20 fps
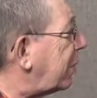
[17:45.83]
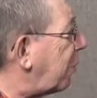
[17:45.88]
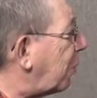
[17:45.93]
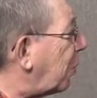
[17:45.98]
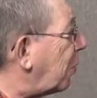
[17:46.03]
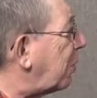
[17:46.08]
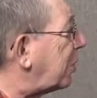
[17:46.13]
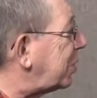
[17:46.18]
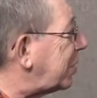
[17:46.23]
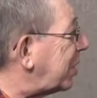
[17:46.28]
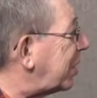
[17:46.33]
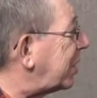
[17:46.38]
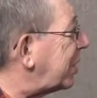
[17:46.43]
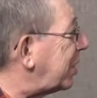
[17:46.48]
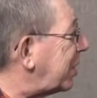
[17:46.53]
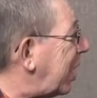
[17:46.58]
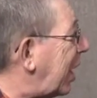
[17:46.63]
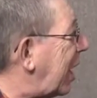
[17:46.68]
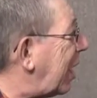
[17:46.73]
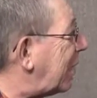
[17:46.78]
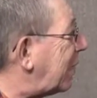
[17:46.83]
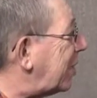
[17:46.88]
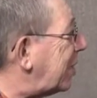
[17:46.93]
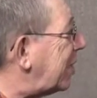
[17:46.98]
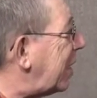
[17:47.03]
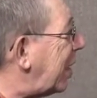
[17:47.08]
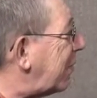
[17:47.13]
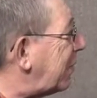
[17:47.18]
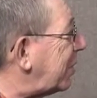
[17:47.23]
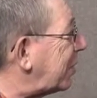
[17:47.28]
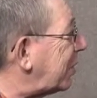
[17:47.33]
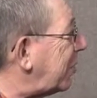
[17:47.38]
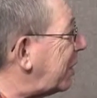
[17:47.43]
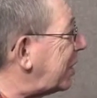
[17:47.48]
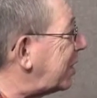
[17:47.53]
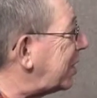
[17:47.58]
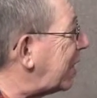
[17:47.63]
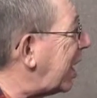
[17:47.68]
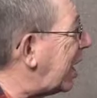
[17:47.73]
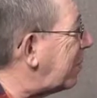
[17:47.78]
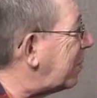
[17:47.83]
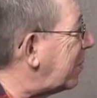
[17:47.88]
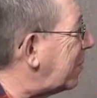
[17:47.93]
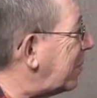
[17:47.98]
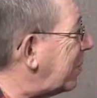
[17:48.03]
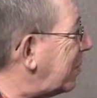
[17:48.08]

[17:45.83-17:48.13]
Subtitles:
forward to having a great time.